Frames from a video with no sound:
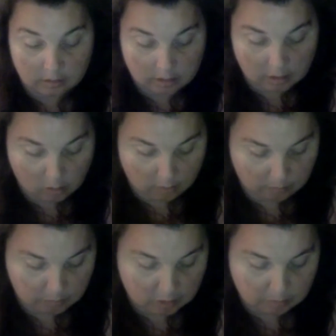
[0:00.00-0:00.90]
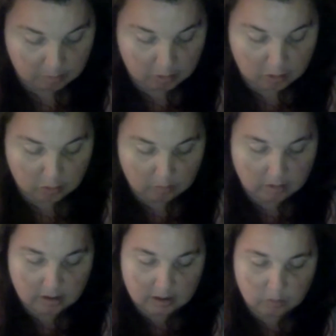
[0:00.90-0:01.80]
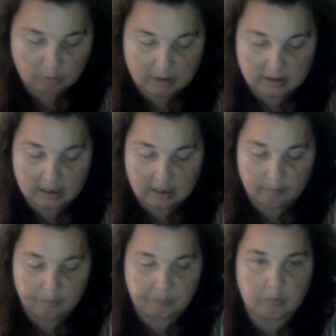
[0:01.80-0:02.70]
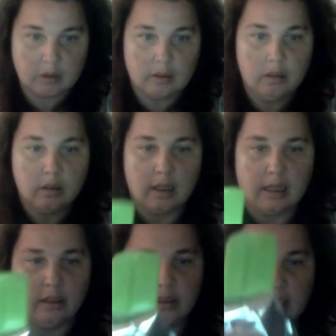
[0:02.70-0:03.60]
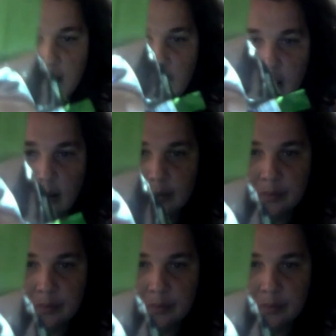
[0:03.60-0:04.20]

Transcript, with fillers: so I just presume that this will be the same. Look at that colour.